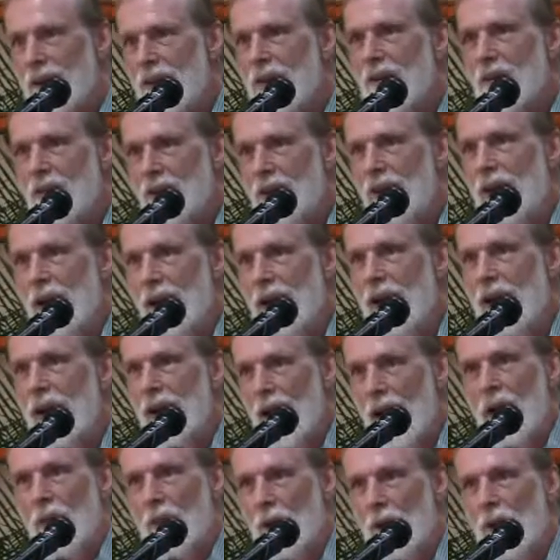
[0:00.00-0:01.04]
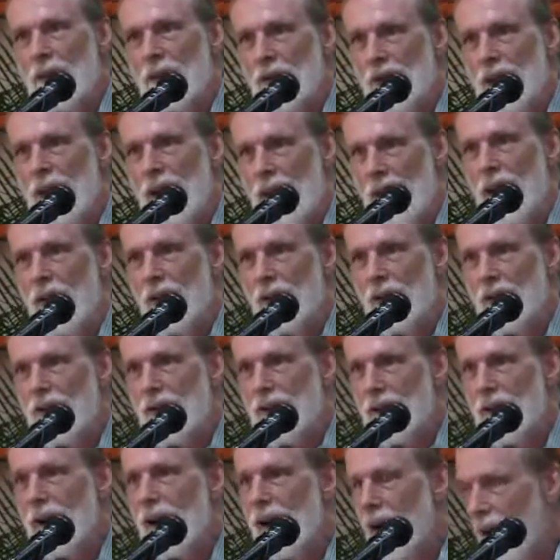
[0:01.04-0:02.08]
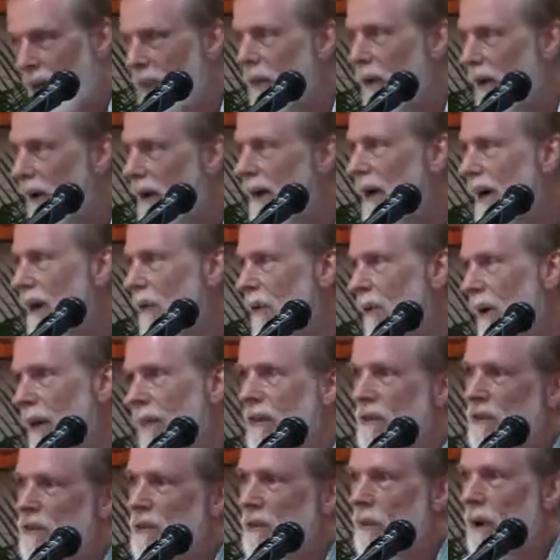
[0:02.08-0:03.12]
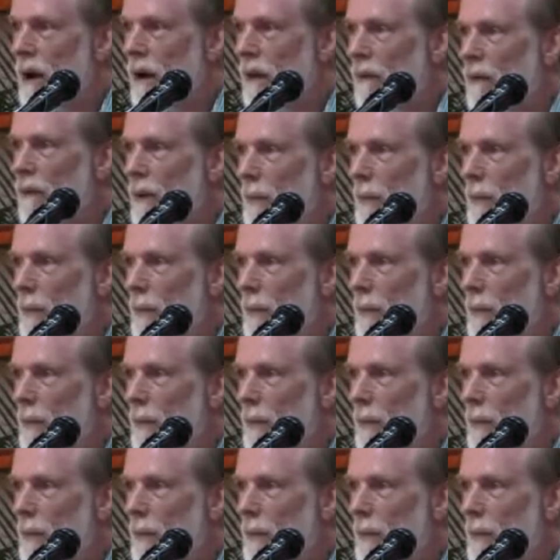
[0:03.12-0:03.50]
seeing others as other. Well, this is one of the